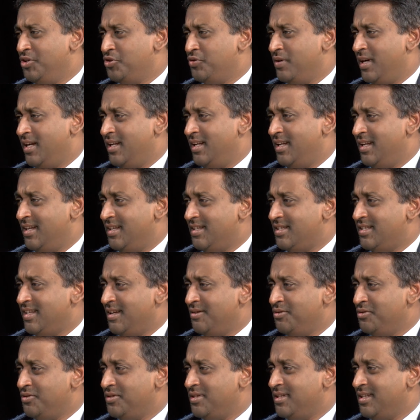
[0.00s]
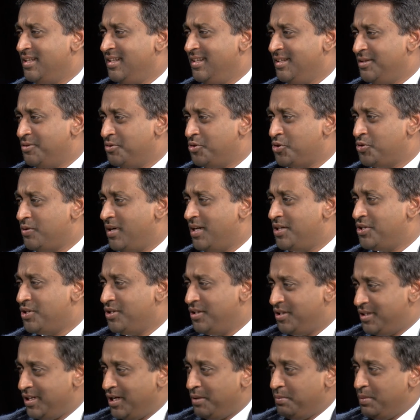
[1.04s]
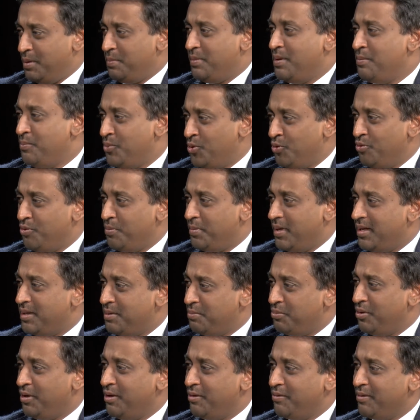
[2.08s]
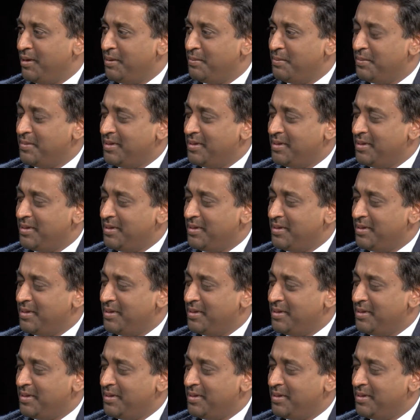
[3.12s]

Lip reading: training, it sounds a little strange. Could you tell me a bit more about the program?